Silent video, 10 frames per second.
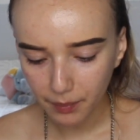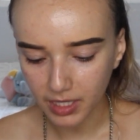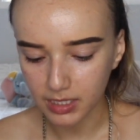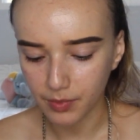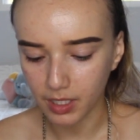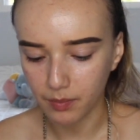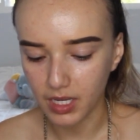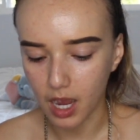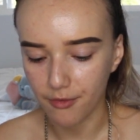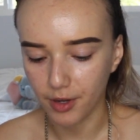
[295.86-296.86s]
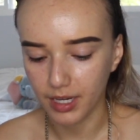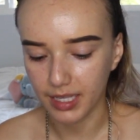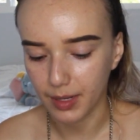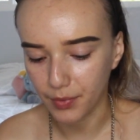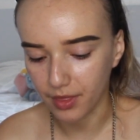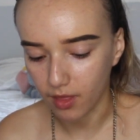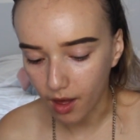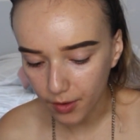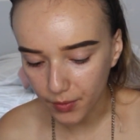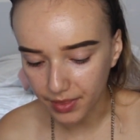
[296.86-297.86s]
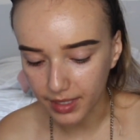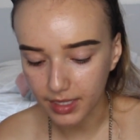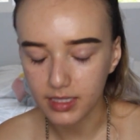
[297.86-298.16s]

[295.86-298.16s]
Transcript: because I'm going to be covering it up with a lot with like